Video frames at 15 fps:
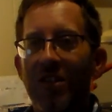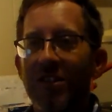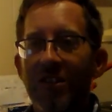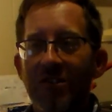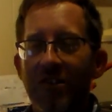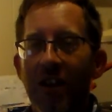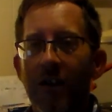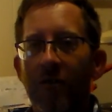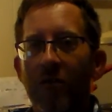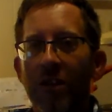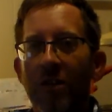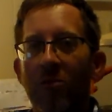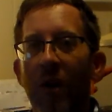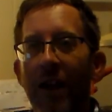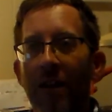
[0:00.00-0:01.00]
it just never
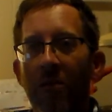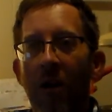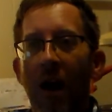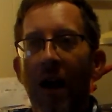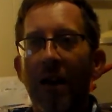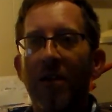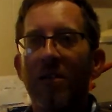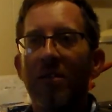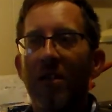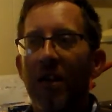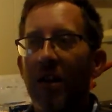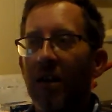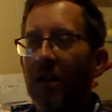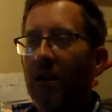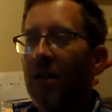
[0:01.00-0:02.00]
really ran right.
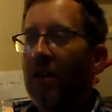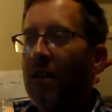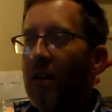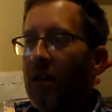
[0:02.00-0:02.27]
And